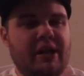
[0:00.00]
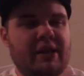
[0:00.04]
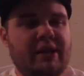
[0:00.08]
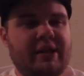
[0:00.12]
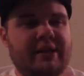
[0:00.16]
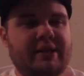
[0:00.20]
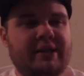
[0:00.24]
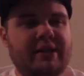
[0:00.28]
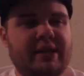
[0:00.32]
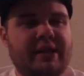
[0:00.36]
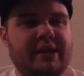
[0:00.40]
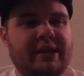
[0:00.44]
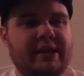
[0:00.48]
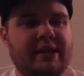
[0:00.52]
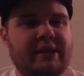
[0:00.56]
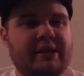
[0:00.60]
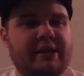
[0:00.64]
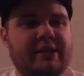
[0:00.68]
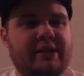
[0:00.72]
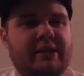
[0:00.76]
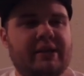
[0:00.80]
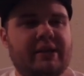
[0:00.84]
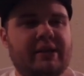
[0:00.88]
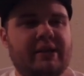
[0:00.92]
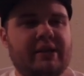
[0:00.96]

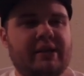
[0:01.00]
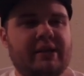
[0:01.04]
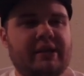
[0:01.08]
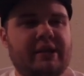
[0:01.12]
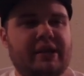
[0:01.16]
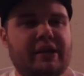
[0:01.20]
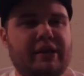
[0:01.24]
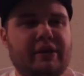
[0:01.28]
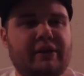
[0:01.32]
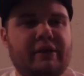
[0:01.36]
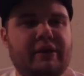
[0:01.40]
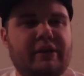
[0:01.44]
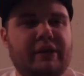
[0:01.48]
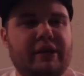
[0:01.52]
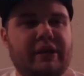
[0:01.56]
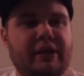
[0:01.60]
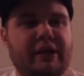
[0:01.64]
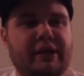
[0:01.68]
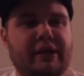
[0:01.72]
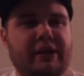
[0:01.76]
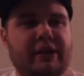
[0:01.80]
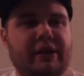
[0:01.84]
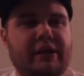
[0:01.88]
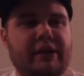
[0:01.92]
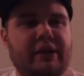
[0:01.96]
listening to Killing It